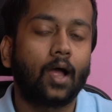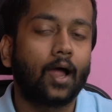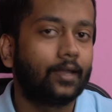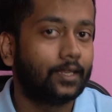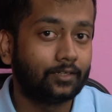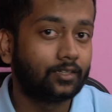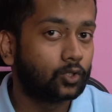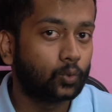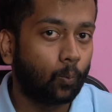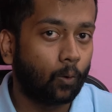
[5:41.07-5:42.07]
add anything
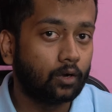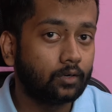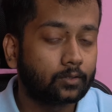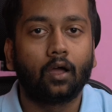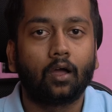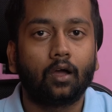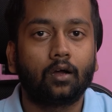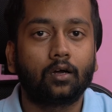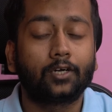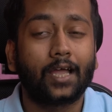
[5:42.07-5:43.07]
you want.
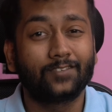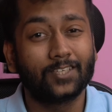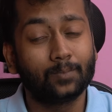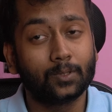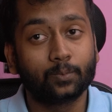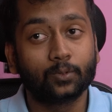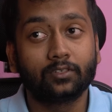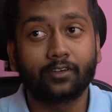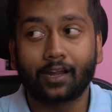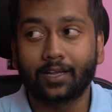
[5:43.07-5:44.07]
I've seen
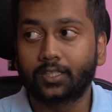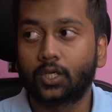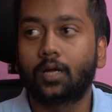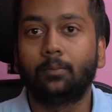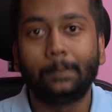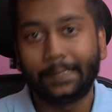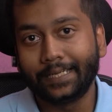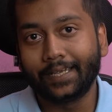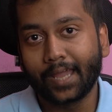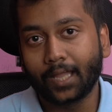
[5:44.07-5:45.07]
people track their
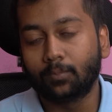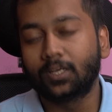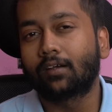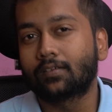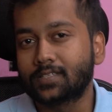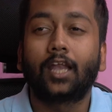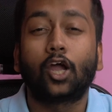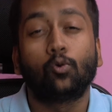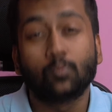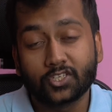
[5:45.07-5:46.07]
complete time and understand
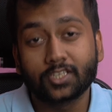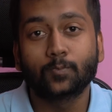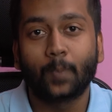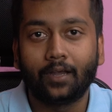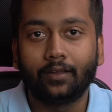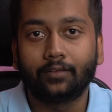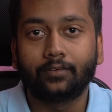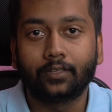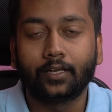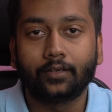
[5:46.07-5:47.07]
how much they are spending
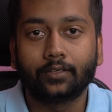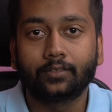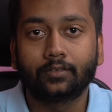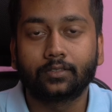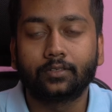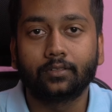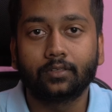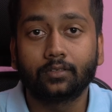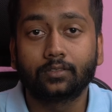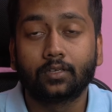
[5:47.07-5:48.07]
in creating certain
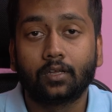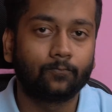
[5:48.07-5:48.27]
things.